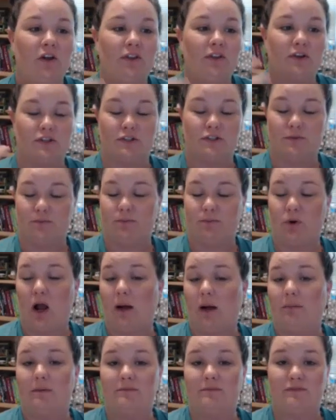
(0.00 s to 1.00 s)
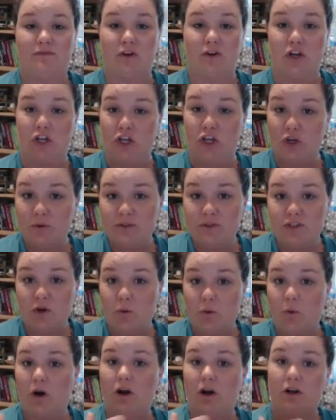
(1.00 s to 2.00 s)
There's problems for you to
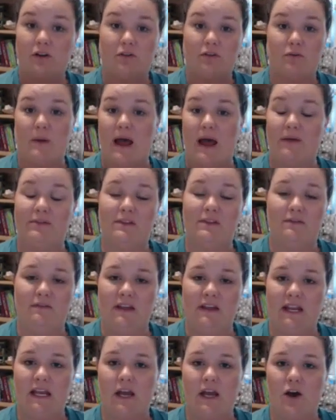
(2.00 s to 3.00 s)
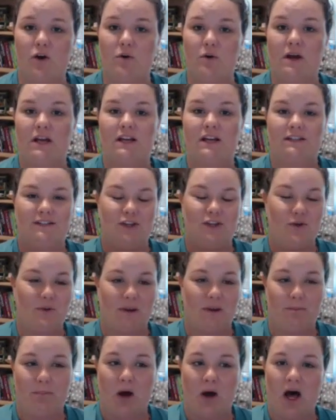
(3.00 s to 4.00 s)
work throughout the video so you
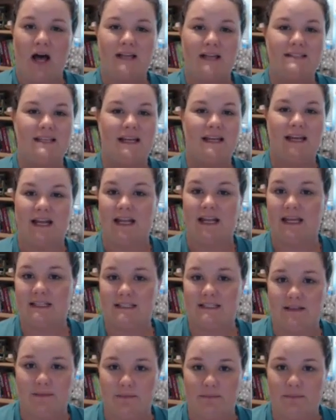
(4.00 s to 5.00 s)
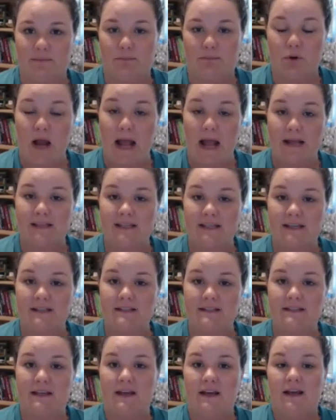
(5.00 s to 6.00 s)
can pause it and get some
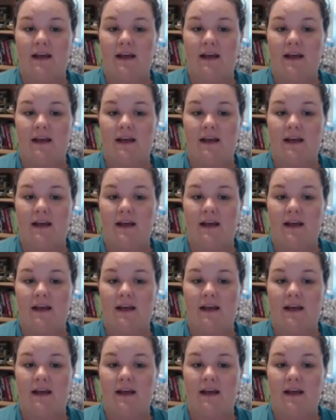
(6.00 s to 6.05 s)
practice.